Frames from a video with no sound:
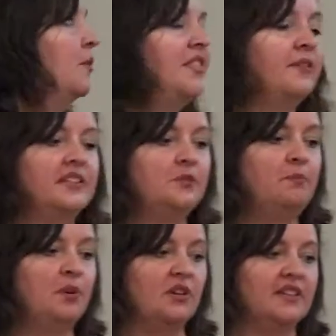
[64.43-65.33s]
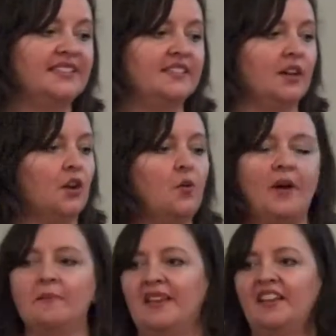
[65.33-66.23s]
whether it's books,
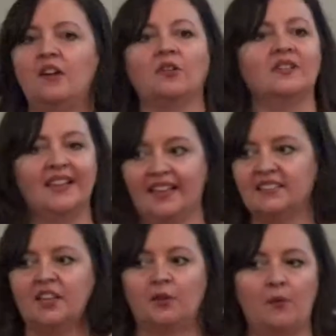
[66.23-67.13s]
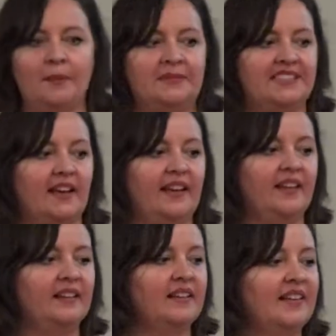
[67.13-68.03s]
equipment, or links on a website,
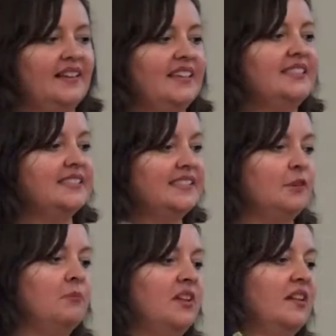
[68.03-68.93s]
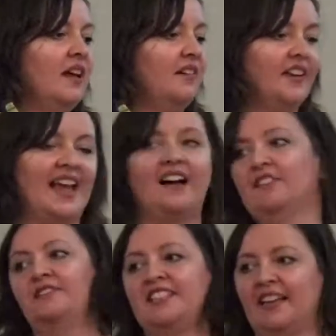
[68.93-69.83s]
is a symbol of an
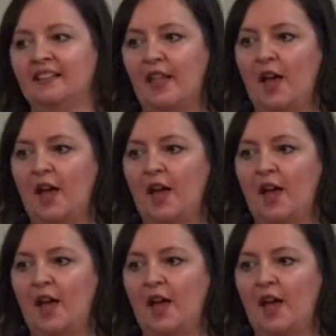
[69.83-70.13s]
out-of-date